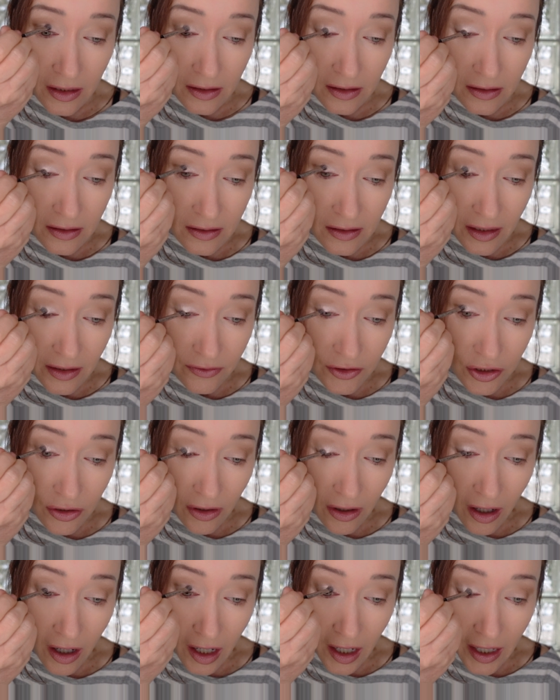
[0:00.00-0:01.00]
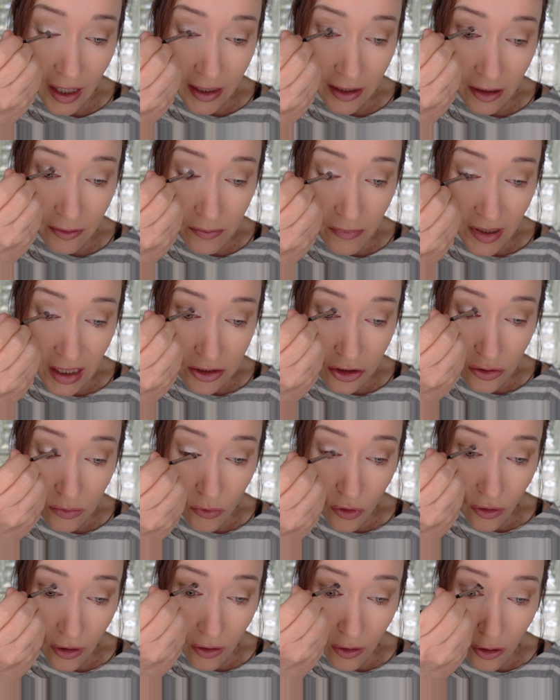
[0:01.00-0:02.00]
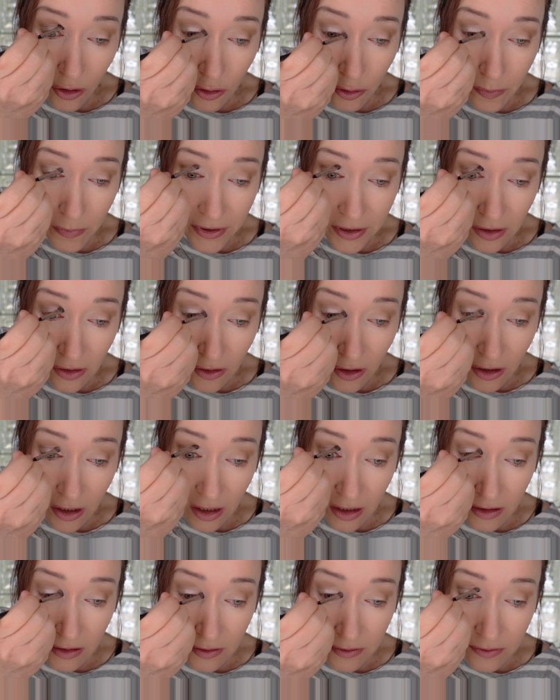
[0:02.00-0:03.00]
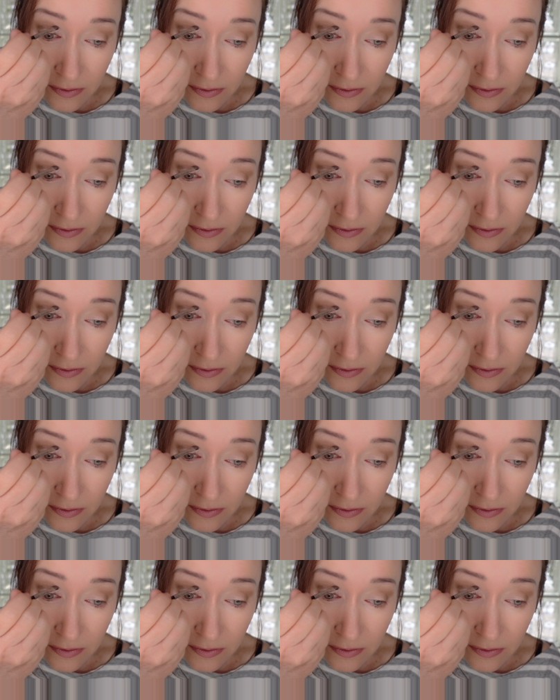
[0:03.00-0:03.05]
This gives your eye a much more open look.